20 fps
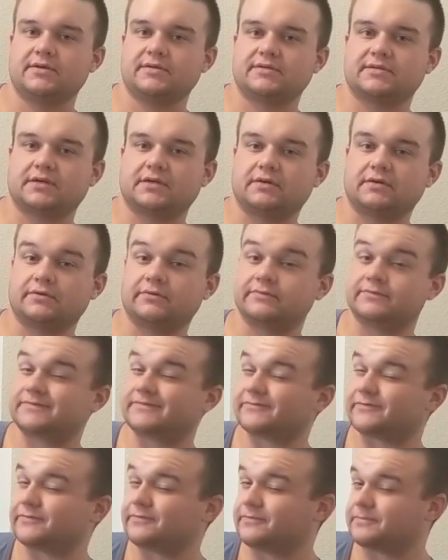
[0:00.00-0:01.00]
So
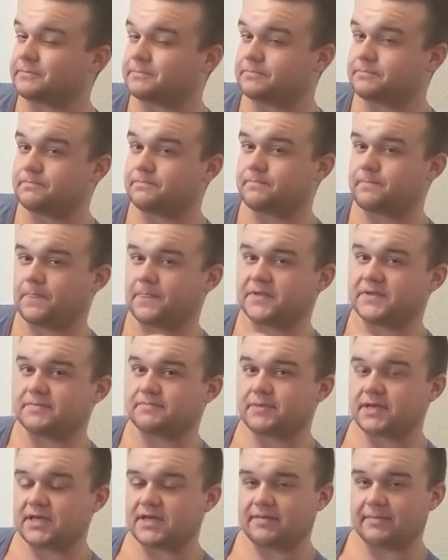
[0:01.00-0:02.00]
to
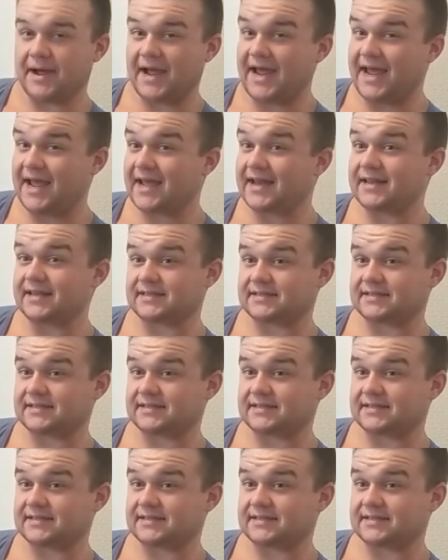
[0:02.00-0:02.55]
me, in my head,